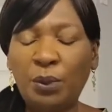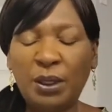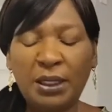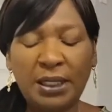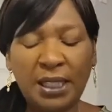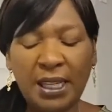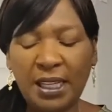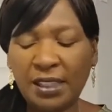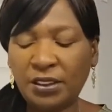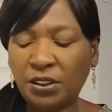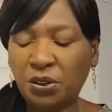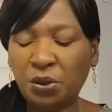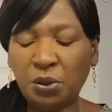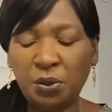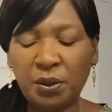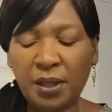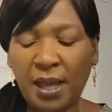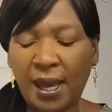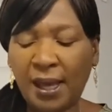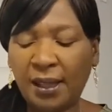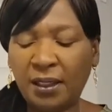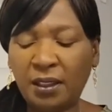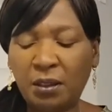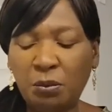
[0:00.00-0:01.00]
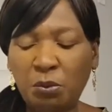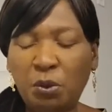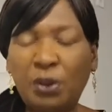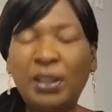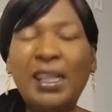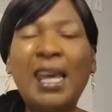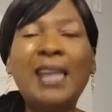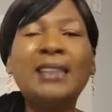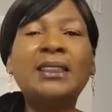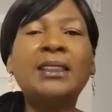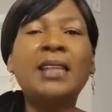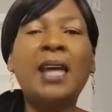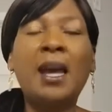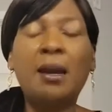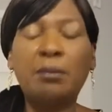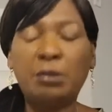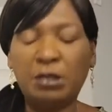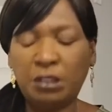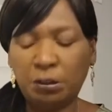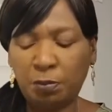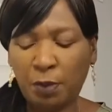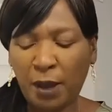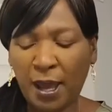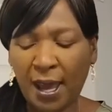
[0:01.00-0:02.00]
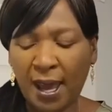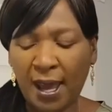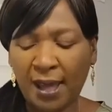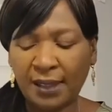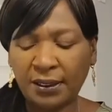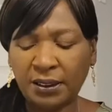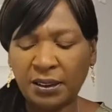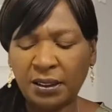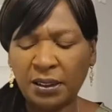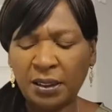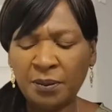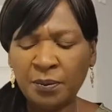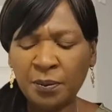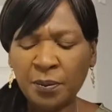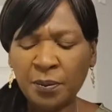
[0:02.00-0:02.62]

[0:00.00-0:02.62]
We can't do that anymore. That time is past.